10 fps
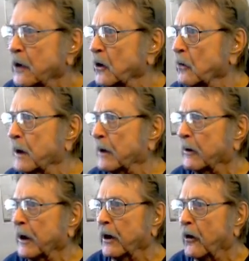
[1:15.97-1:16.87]
No
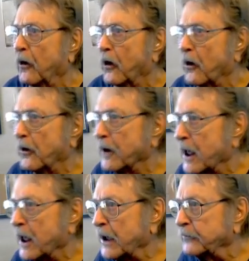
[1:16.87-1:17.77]
matter how hard
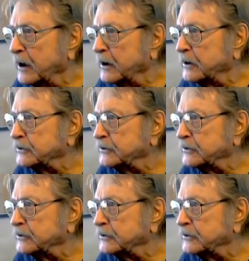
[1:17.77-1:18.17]
life is,